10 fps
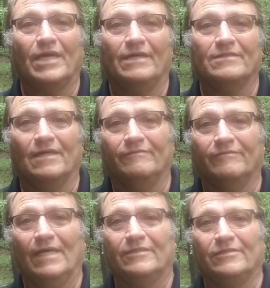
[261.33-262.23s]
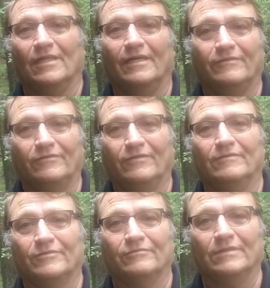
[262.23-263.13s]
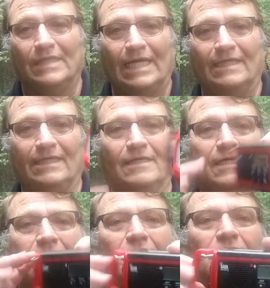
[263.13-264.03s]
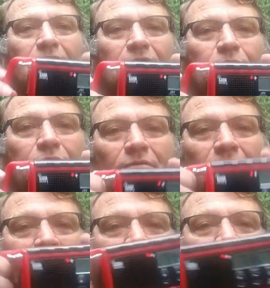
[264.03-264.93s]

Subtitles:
as a flashlight too. It's real handy. Pretty rugged,